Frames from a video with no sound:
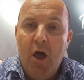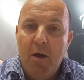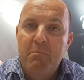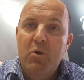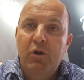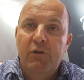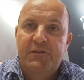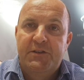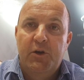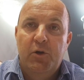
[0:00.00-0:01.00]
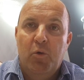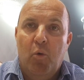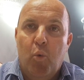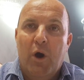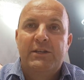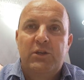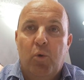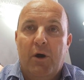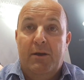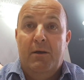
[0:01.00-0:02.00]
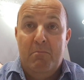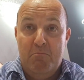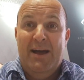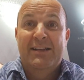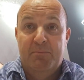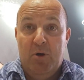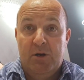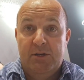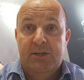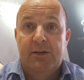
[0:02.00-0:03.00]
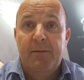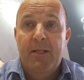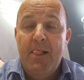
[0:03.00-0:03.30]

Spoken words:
a move to one-to-one mass marketing.